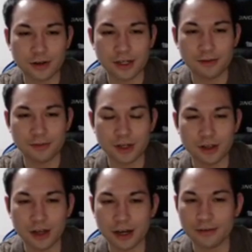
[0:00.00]
already
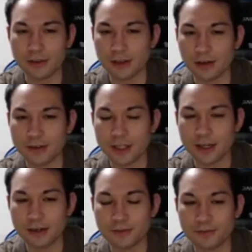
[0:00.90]
alive on the left
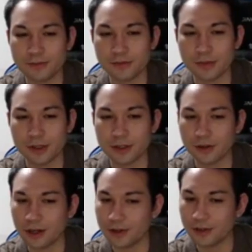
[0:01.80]
side.
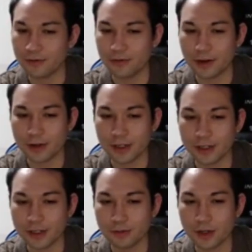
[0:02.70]
So that was a very
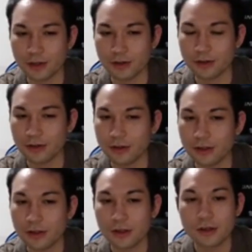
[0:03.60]
small
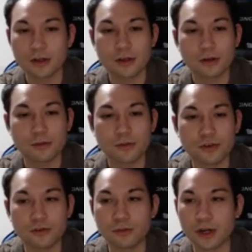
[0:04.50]

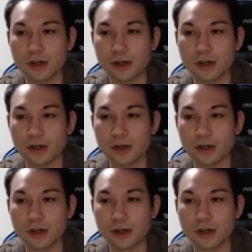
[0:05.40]
move.